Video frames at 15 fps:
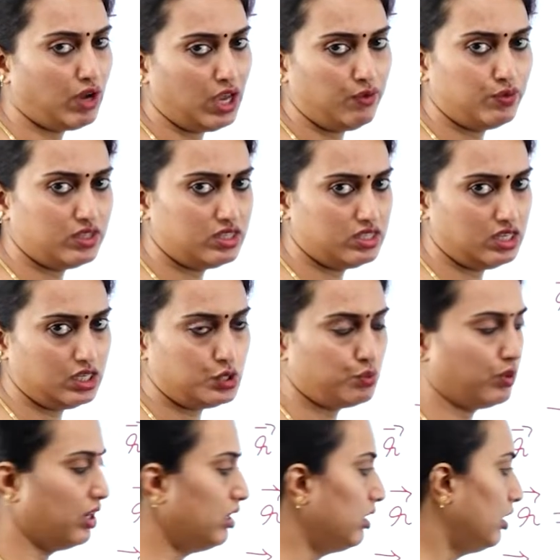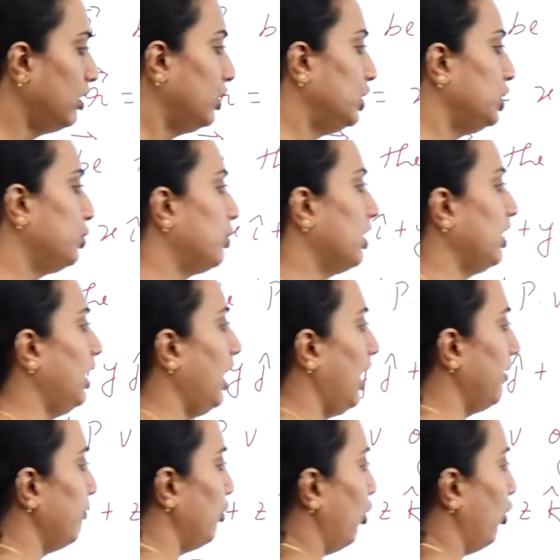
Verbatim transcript: y one, z one. You can have